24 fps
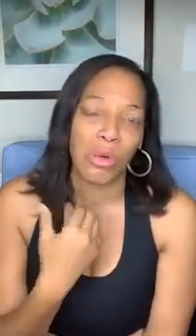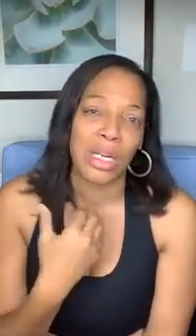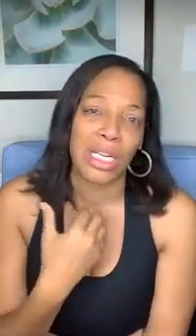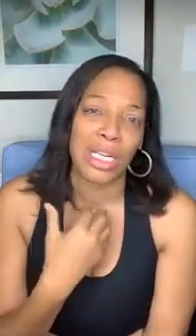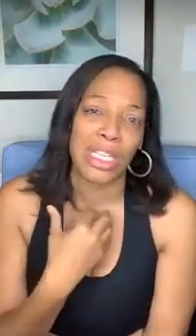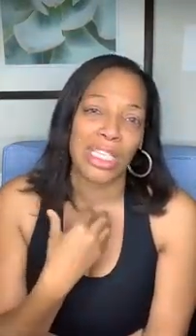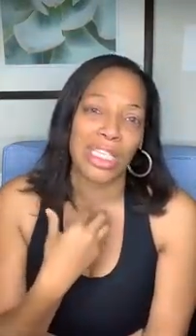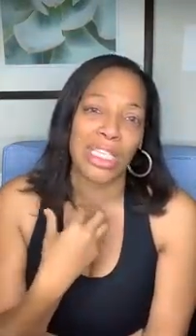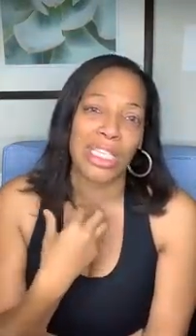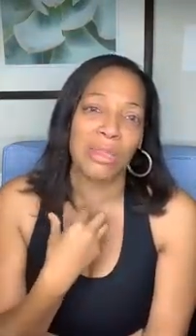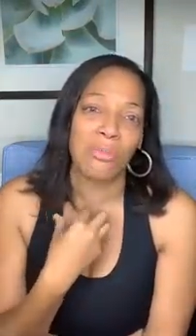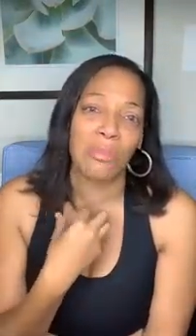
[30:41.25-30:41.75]
and
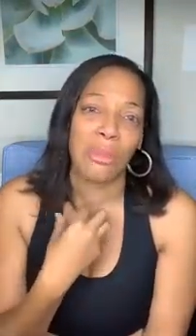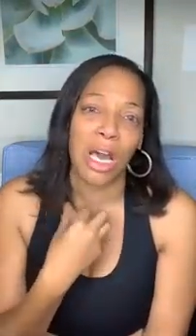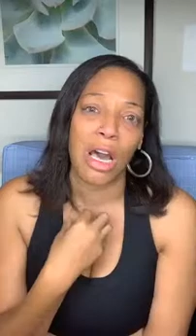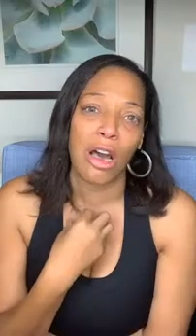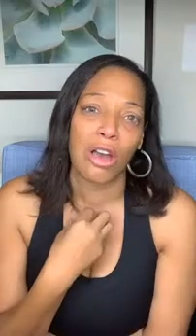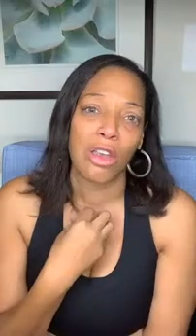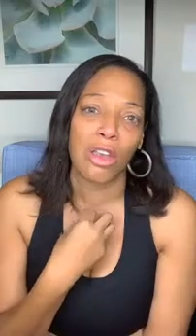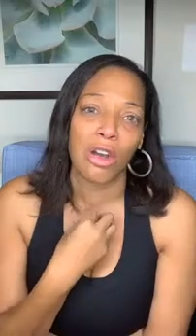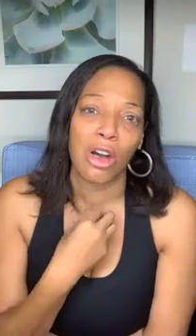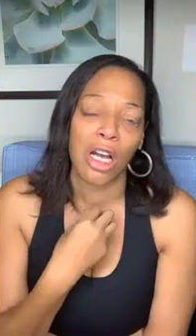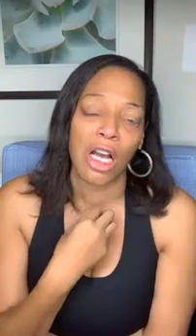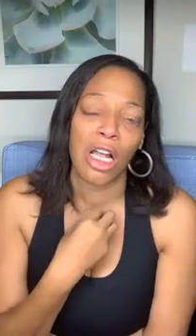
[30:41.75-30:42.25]
to
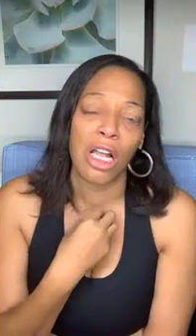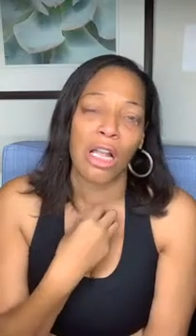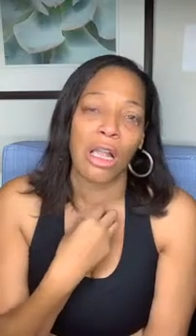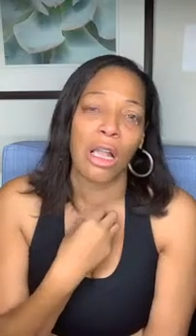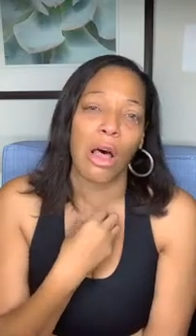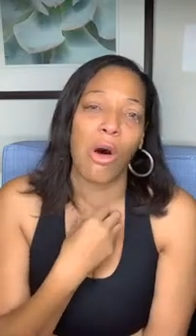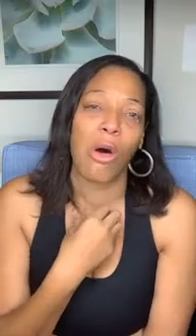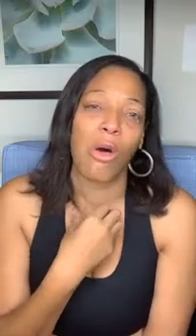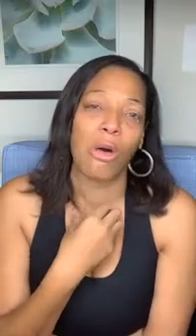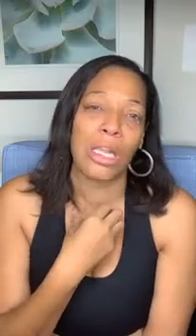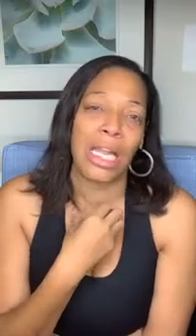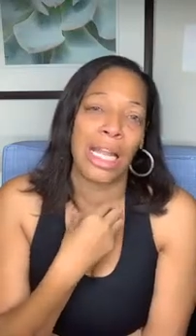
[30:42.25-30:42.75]
smell your
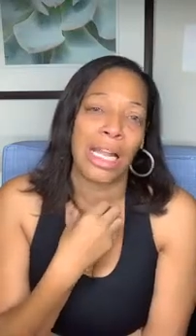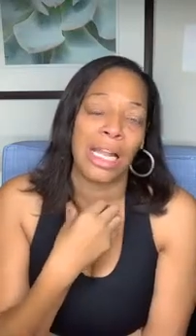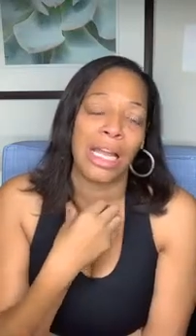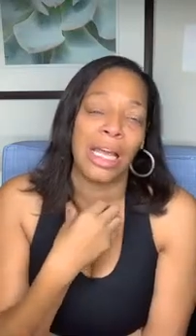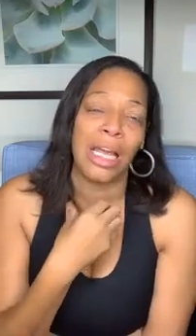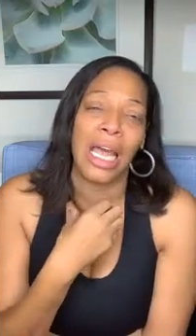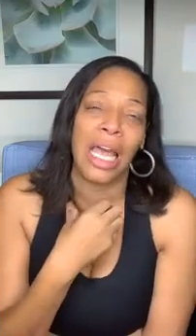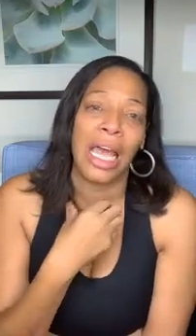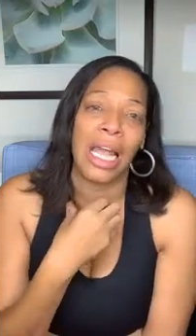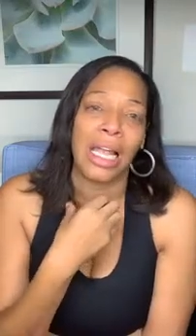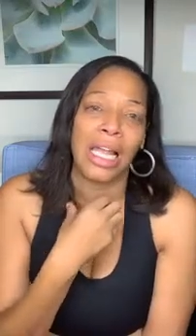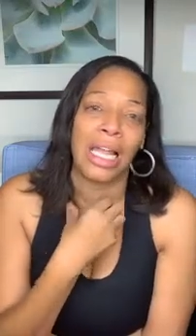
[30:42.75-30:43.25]
cologne
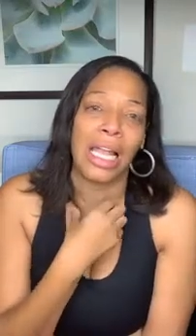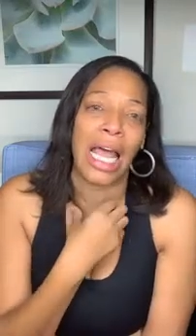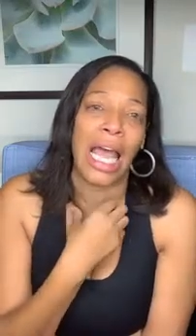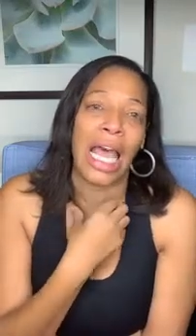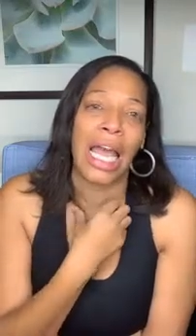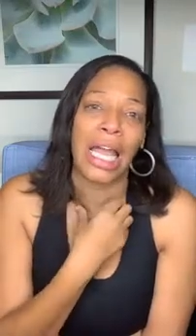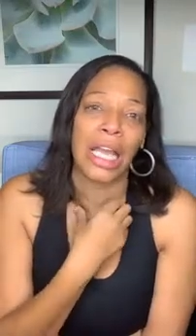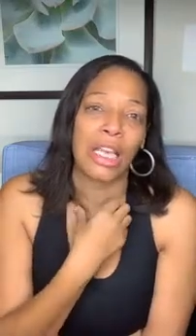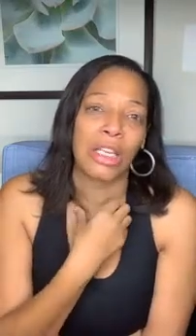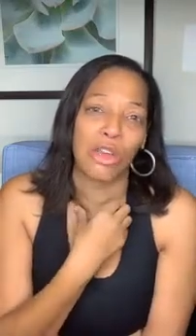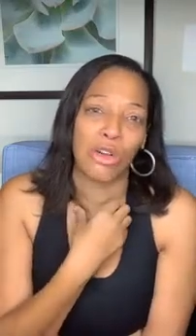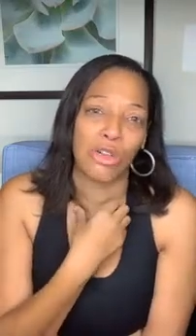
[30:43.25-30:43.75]
and
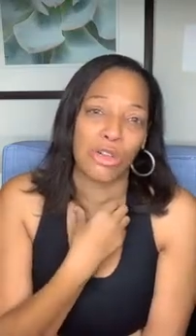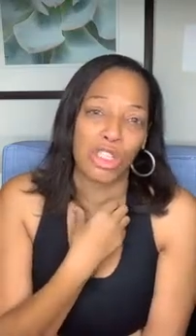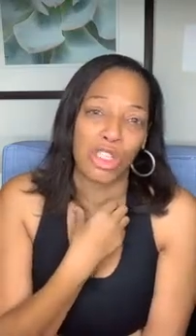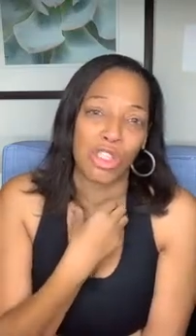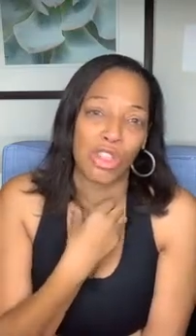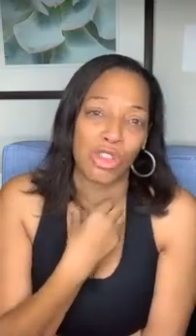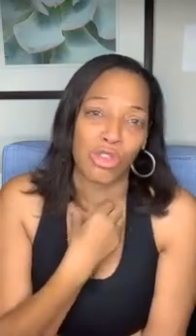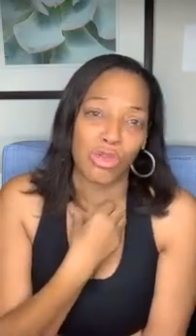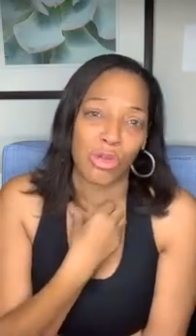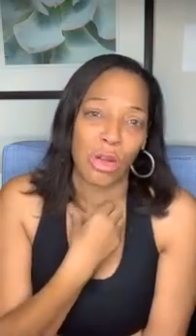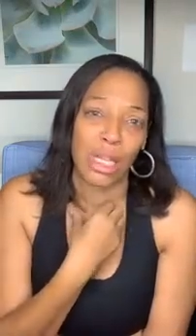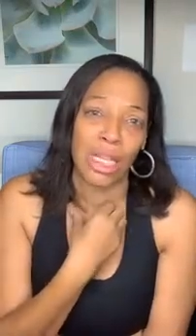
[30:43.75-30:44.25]
lay in your
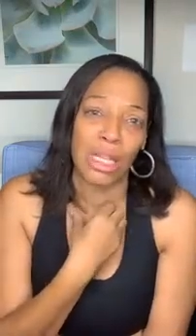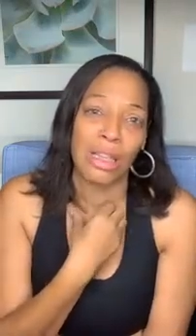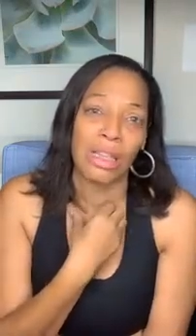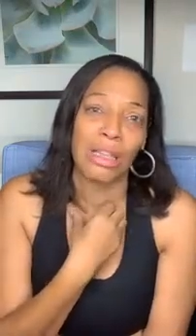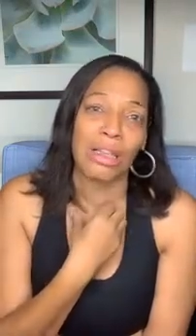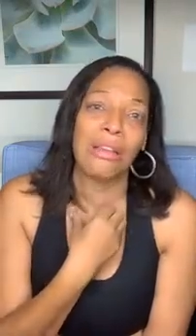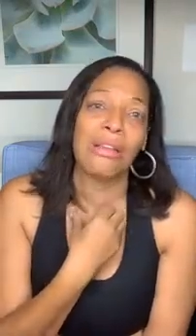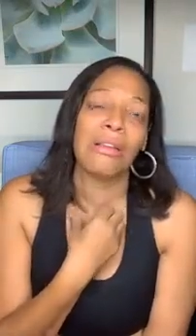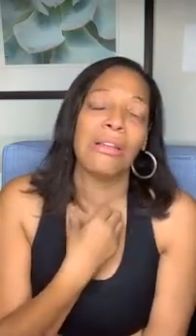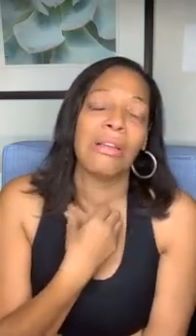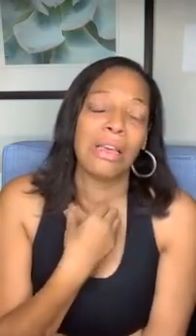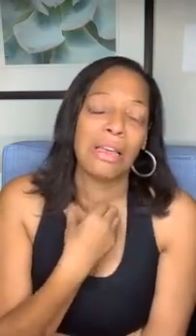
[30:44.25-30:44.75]
strength,
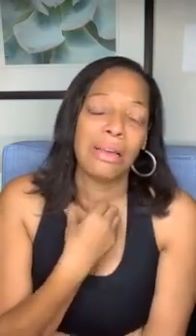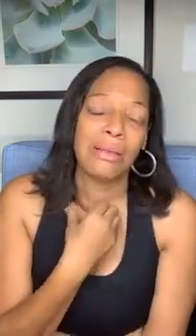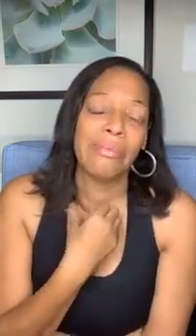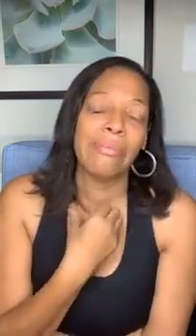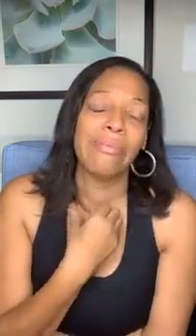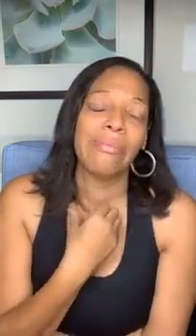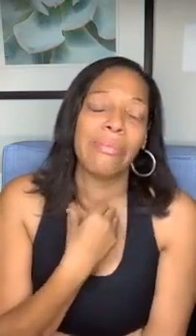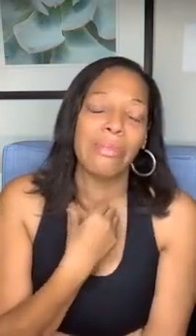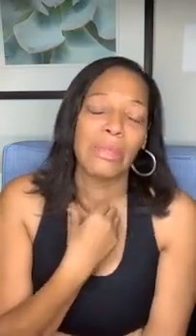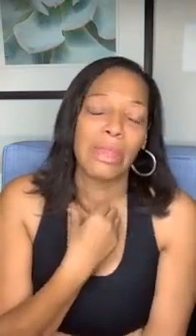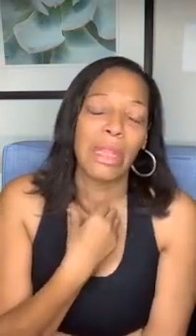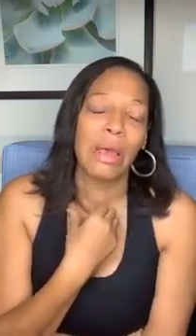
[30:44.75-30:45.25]

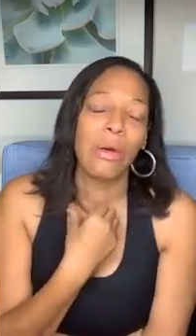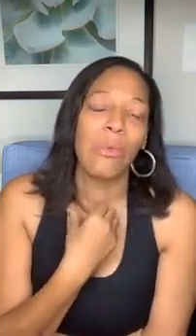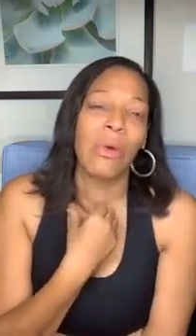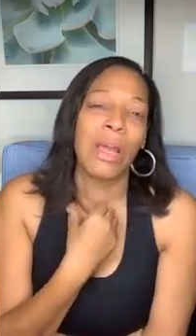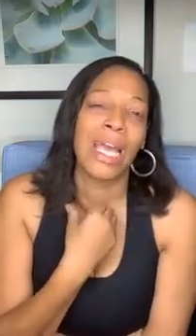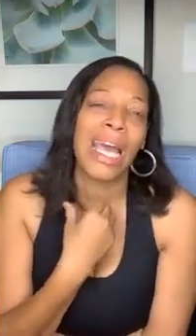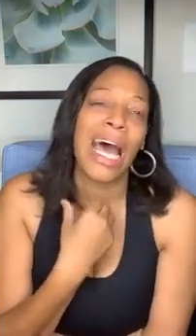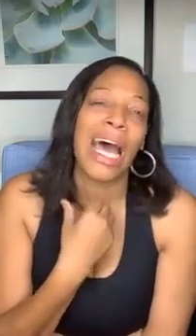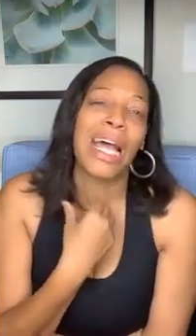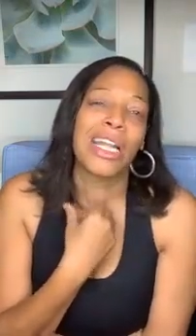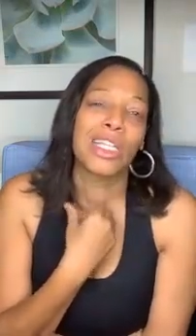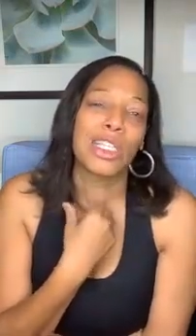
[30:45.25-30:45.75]
we
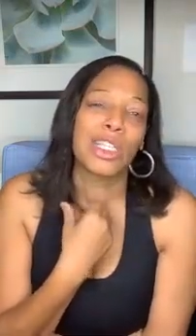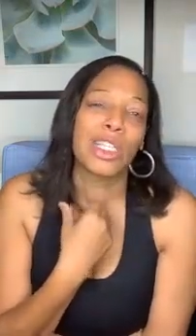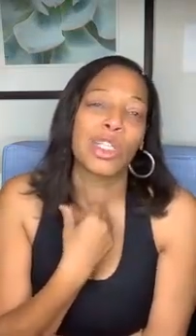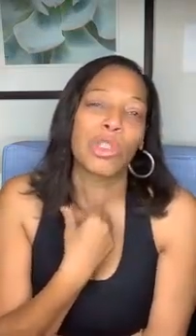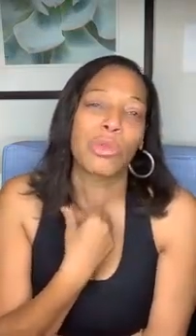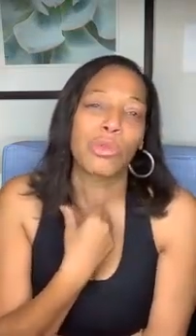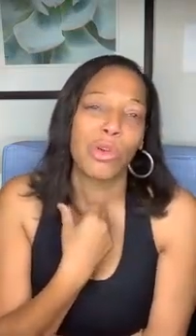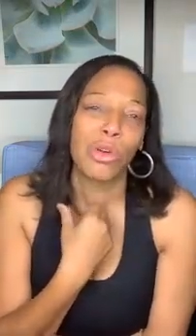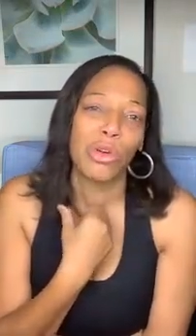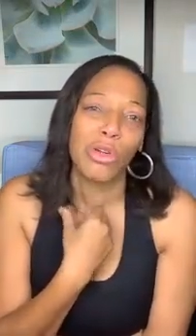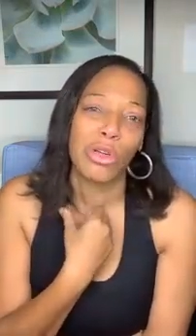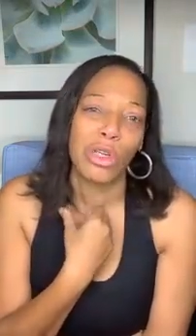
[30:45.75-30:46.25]
got to
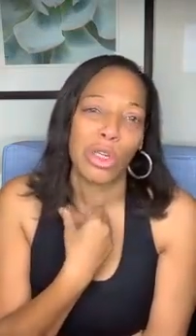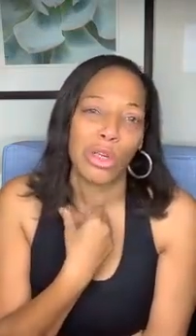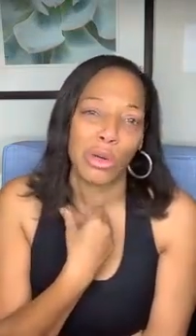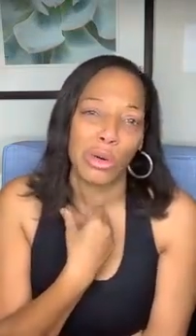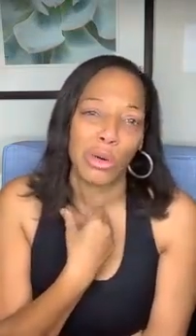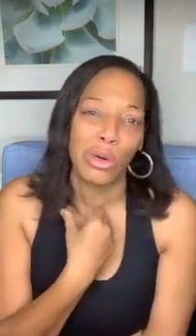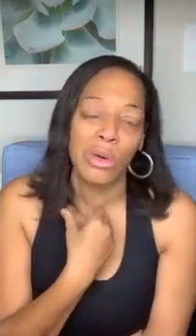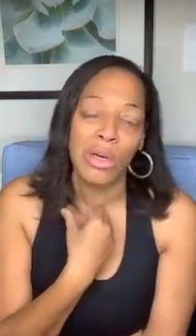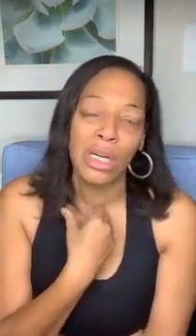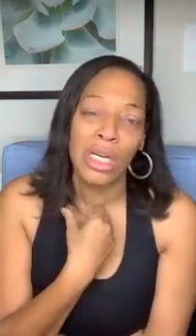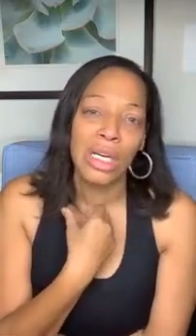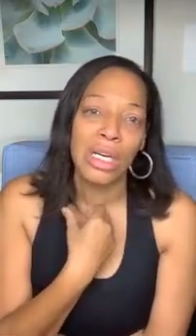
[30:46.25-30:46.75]
screw
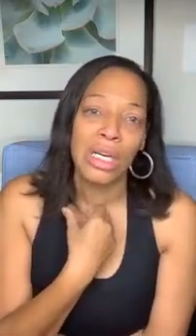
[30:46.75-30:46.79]
you.